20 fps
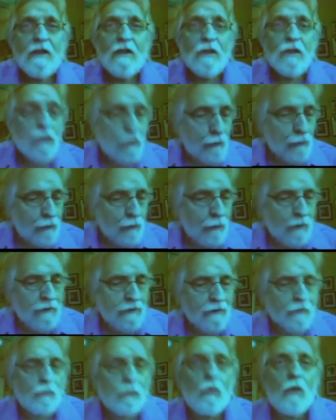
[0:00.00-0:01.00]
you would
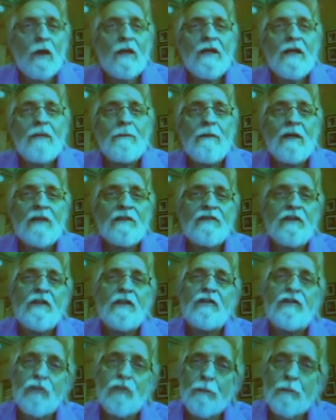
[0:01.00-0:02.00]
wonder why I'm
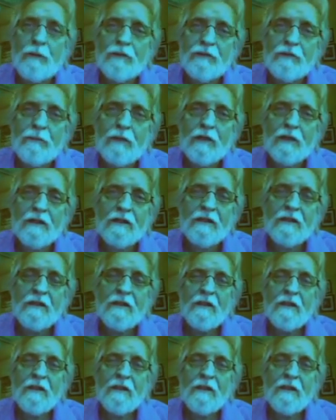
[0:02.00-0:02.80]
asking so much money.